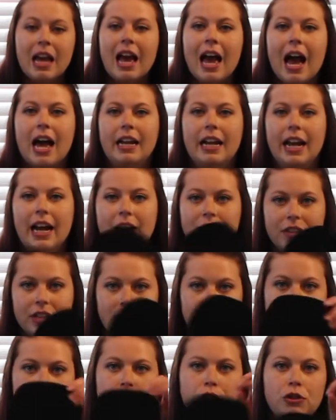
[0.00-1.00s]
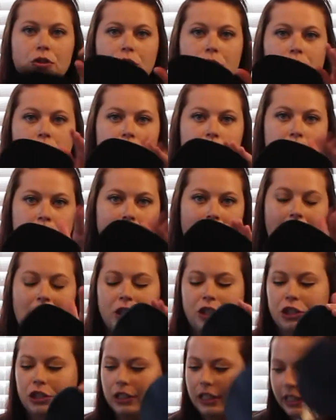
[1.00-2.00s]
And I have this huge
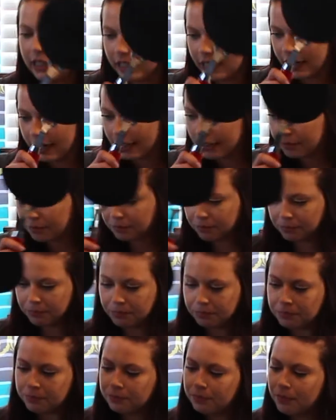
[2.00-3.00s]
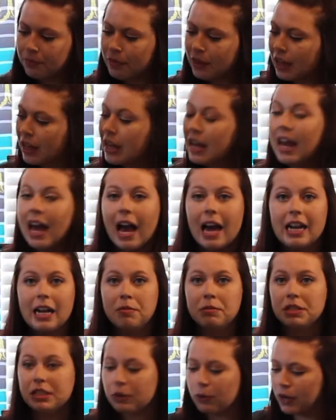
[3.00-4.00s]
spatula here, and
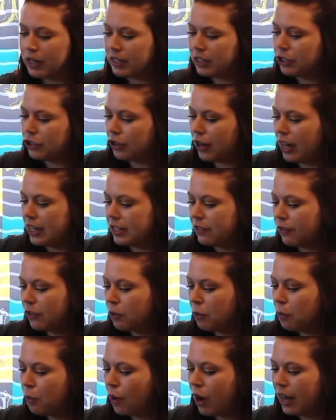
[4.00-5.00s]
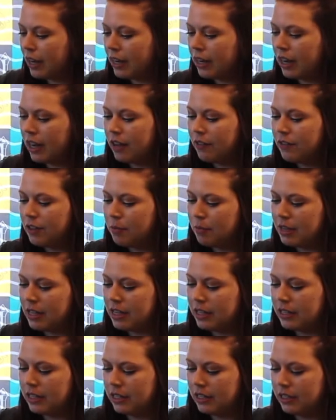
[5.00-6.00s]
I'm just going to transfer one of the
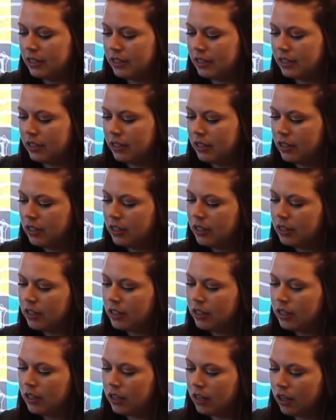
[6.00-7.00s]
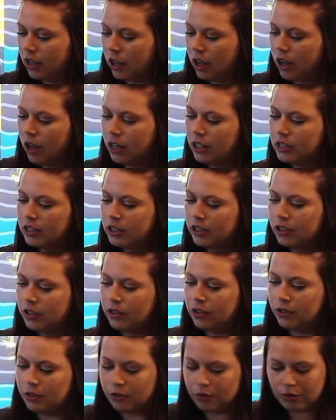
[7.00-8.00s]
pieces
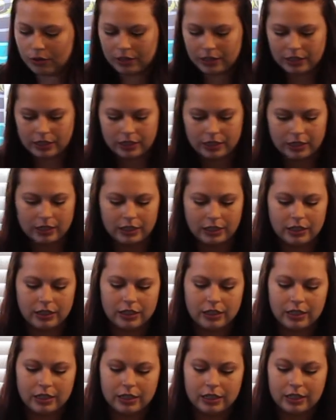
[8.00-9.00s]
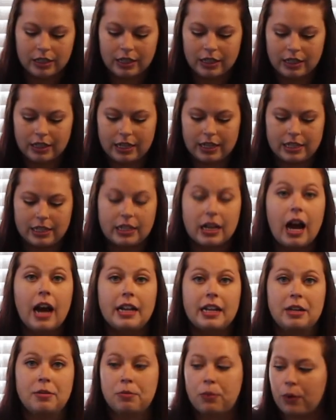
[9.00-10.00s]
onto this
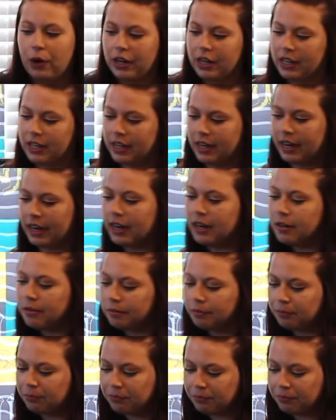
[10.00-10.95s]
cutting board here.